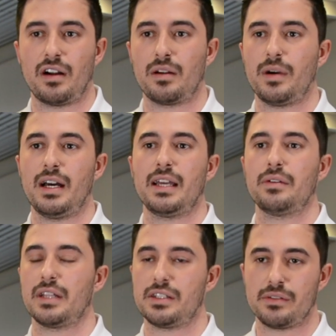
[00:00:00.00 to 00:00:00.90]
far
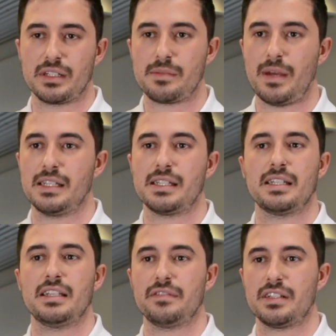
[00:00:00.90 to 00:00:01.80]
away, or they're too
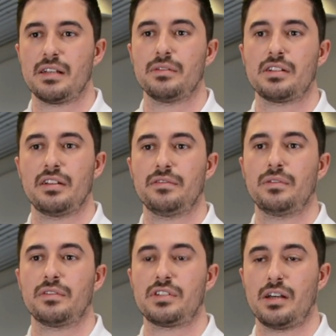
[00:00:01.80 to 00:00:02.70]
expensive, and so on and so
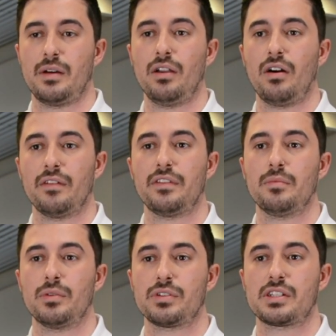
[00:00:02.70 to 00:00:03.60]
forth. So a lot of
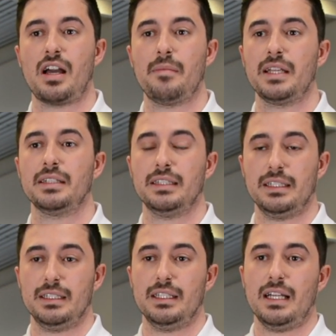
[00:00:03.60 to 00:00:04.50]
them will just come in,
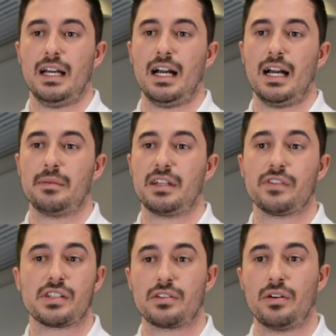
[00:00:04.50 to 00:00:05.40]

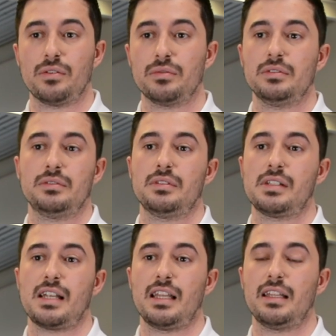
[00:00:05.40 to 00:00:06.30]
give us a call,
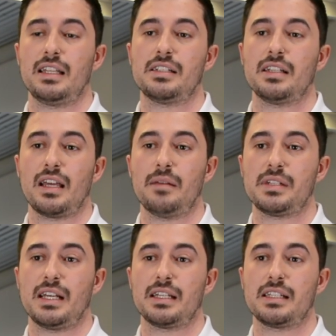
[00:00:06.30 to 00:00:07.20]
say they need to do the
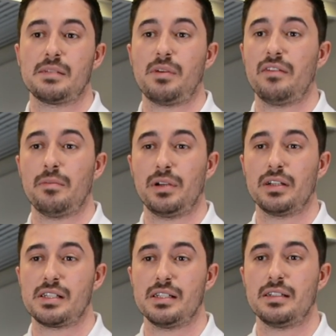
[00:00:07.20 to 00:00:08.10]
update because it's part of a
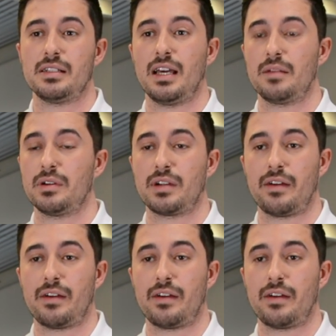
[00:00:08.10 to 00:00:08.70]
bulletin, and we'll